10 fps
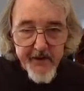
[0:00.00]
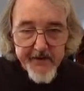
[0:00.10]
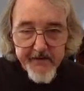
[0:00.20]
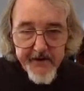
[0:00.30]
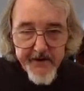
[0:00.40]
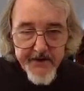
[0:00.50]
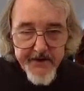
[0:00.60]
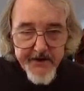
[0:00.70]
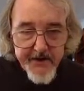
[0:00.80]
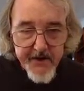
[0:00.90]
So we're at the
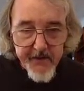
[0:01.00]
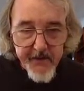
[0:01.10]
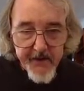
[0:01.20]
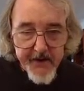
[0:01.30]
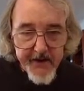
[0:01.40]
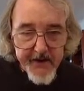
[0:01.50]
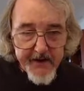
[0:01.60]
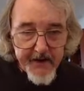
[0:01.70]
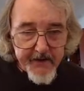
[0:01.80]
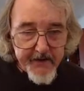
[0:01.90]
village, and we're going to
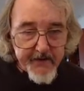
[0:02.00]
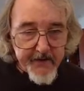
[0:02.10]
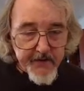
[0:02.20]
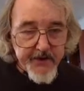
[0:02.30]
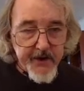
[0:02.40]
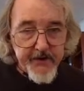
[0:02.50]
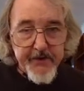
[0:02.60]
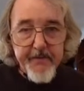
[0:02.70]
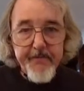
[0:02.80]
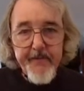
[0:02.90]
head down to this little
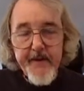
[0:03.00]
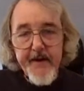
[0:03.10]
shelter,